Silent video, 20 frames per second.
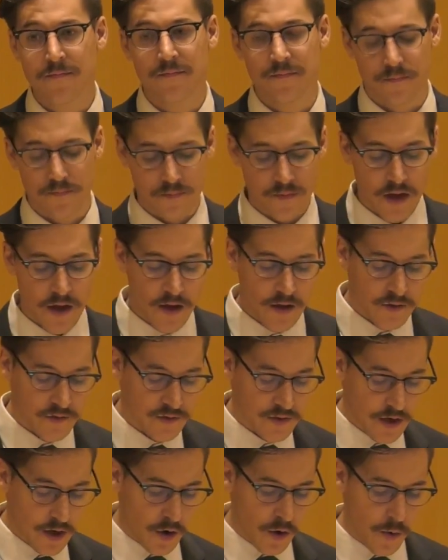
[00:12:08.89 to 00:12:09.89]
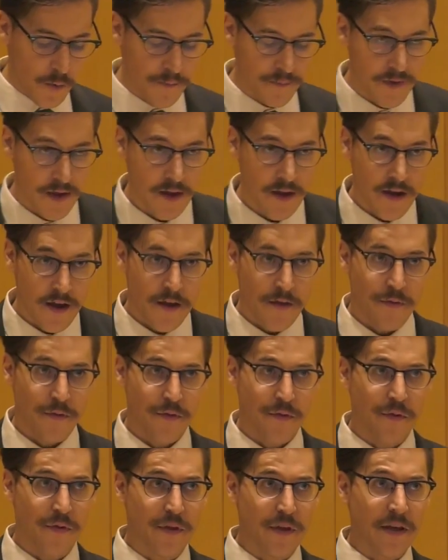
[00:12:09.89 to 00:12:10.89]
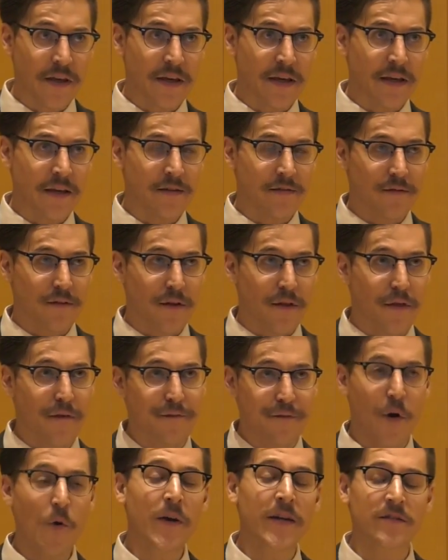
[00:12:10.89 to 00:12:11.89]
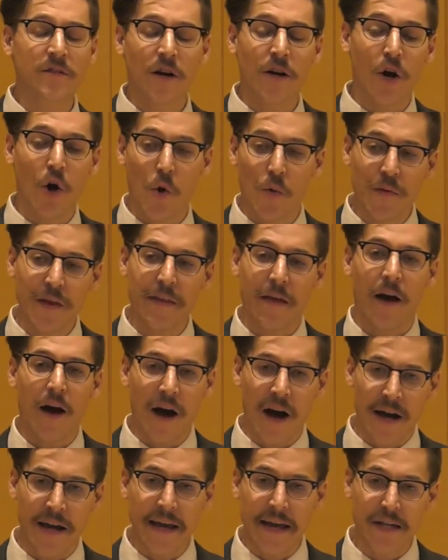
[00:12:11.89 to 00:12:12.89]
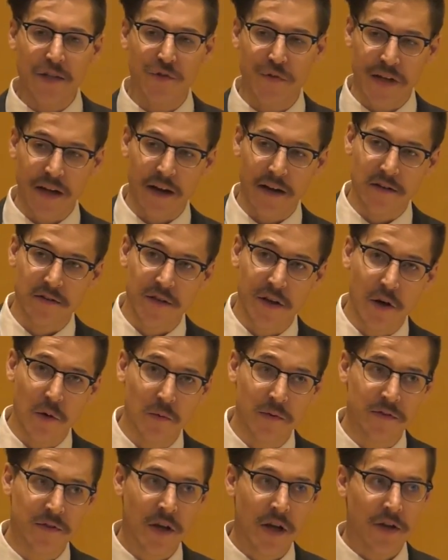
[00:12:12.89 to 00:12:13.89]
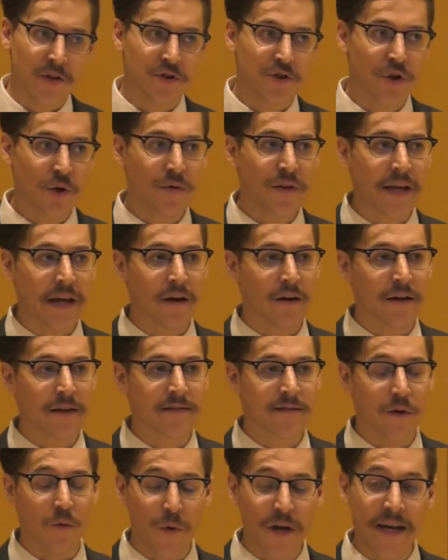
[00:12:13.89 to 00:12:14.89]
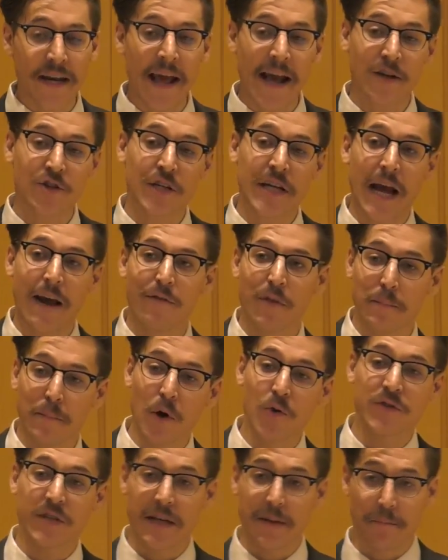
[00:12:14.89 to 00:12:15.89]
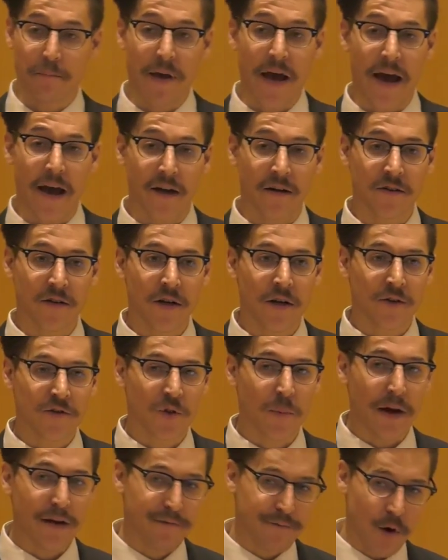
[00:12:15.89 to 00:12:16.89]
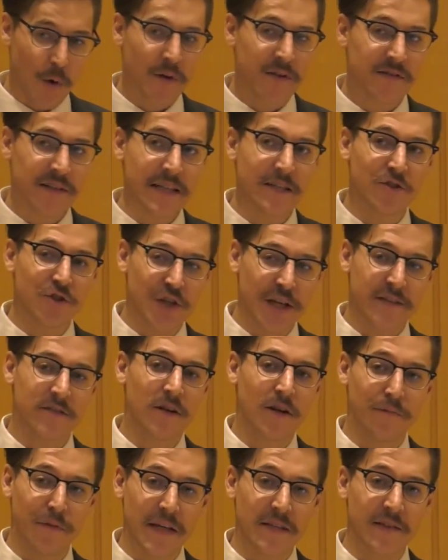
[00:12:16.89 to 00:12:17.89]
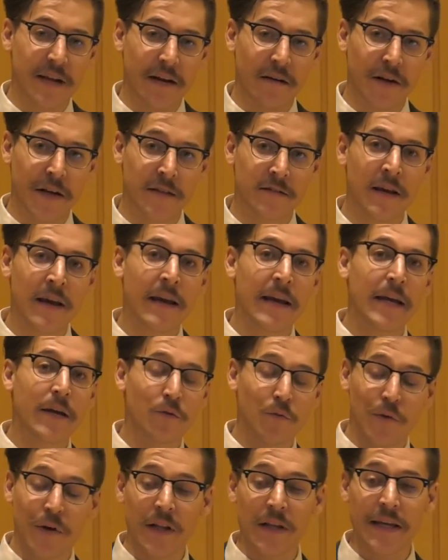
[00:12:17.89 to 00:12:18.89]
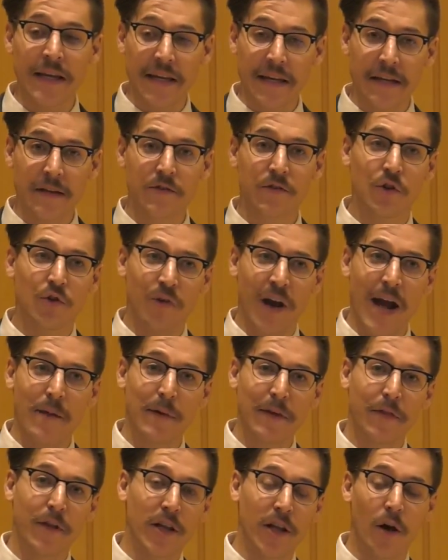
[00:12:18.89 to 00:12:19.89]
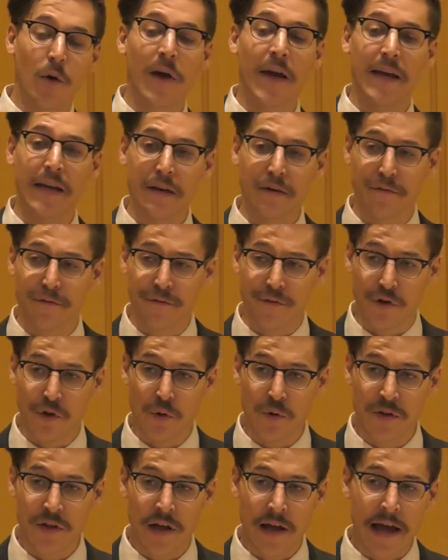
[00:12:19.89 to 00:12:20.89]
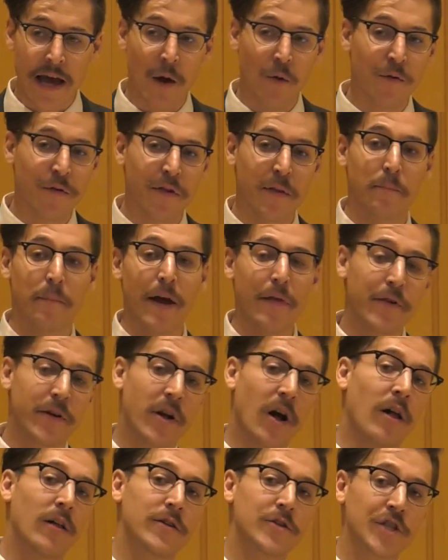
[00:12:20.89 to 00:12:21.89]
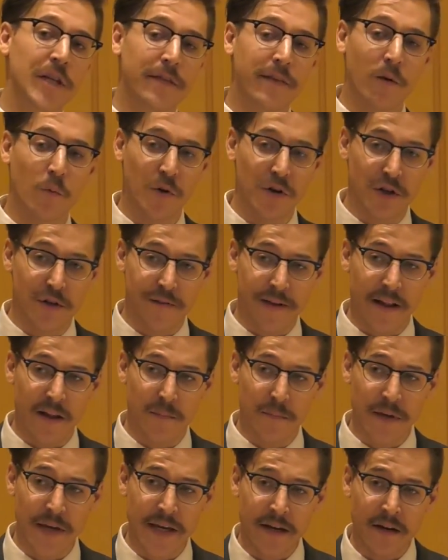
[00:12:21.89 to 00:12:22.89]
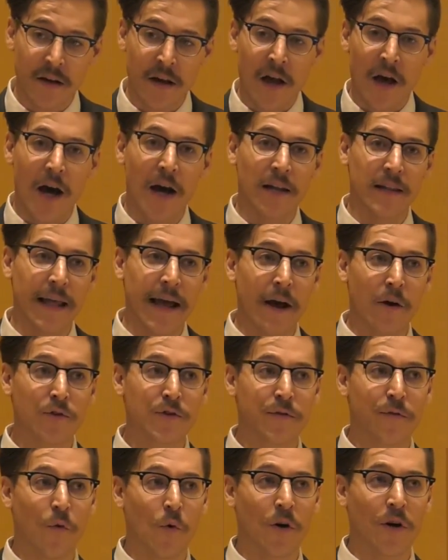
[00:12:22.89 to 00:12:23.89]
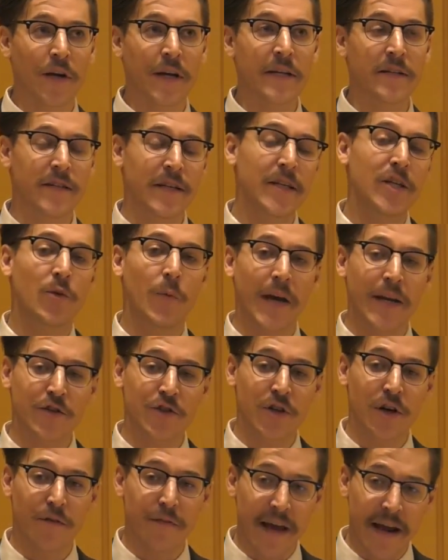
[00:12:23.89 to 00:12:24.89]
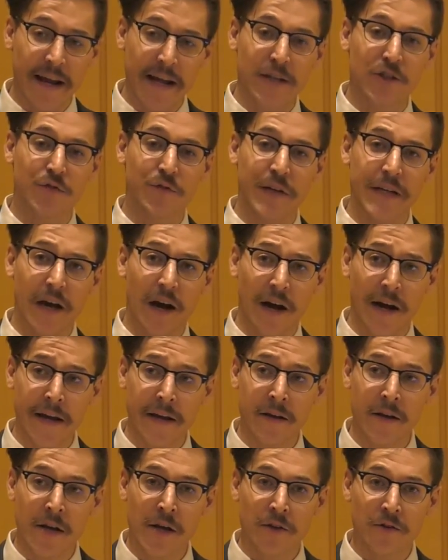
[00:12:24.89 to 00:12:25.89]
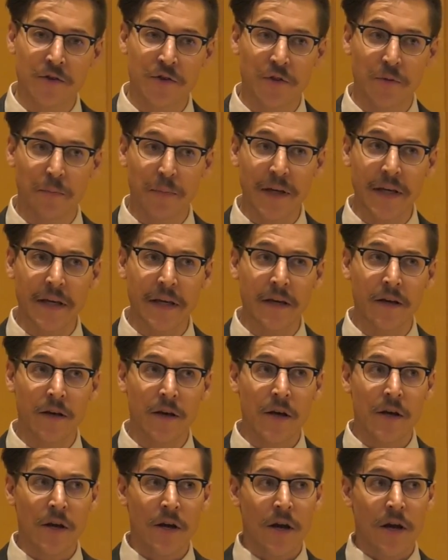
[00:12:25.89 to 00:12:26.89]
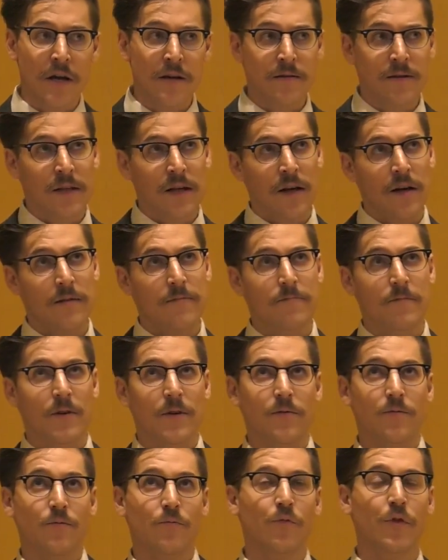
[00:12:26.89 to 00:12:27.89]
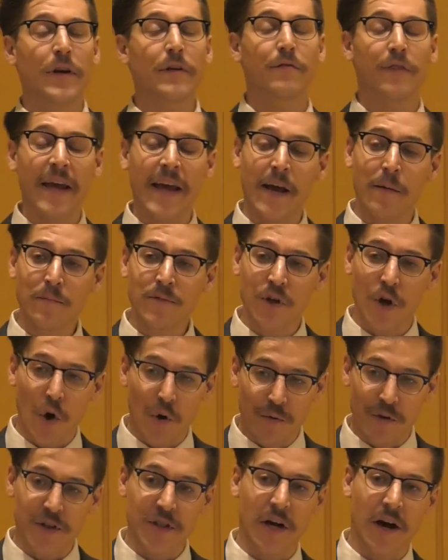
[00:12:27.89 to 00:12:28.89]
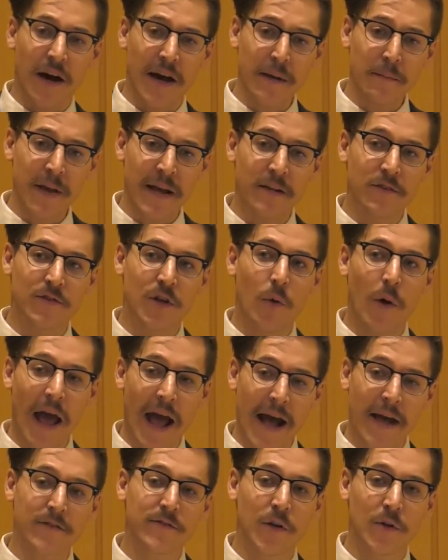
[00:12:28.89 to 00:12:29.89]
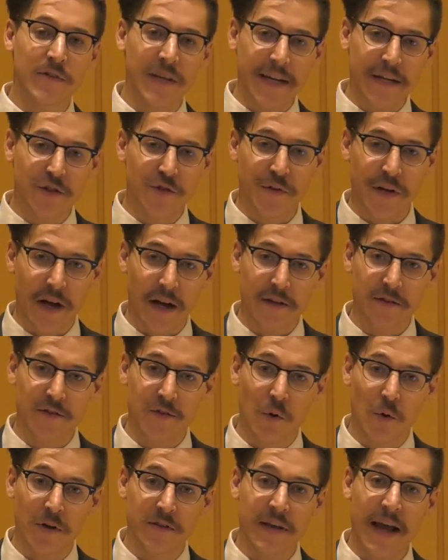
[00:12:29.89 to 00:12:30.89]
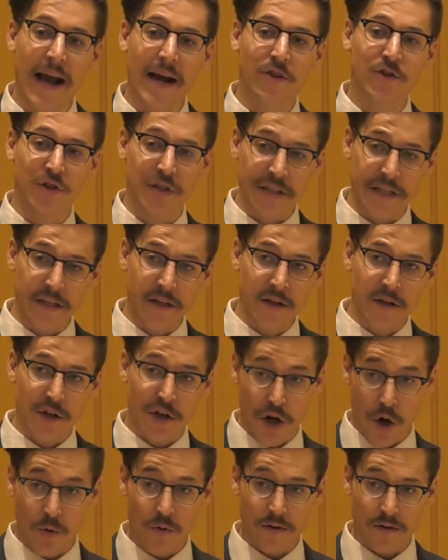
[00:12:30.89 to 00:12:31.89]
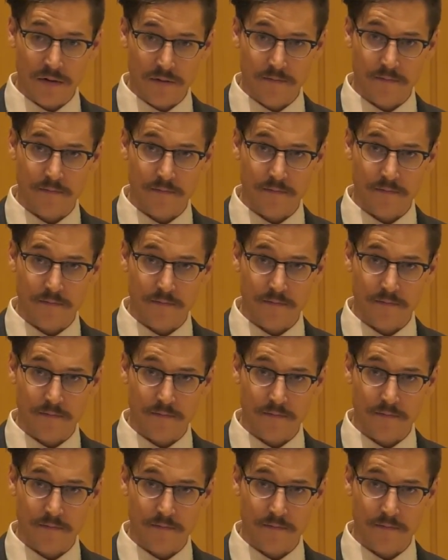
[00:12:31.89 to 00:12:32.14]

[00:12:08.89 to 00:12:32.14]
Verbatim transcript: Mm -hmm. So the, the focus on only the high HVI zones show the areas that we can actually have the most impact. So by focusing just on these areas, it really is grabbing the low-hanging fruit. However, the methodology that we're developing allows for a continuation of that HVI to be revamped over time. And so as those HVI scores actually go